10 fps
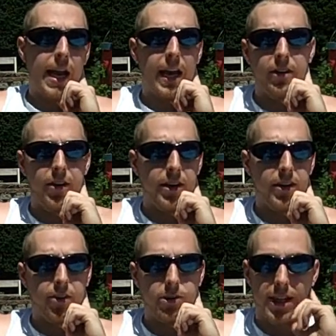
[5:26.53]
And
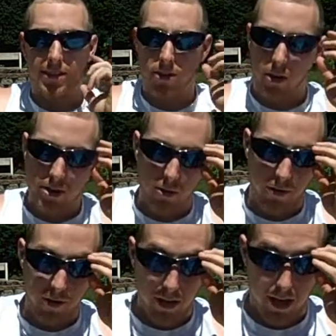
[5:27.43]
those guys are
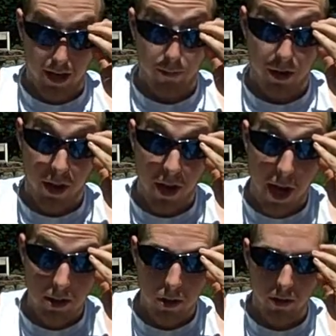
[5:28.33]
also affiliated with
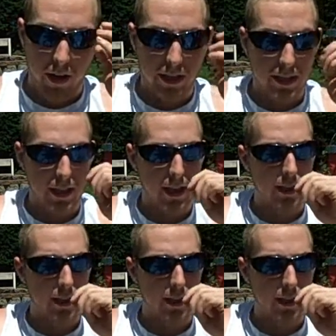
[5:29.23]
Enzo Gracie.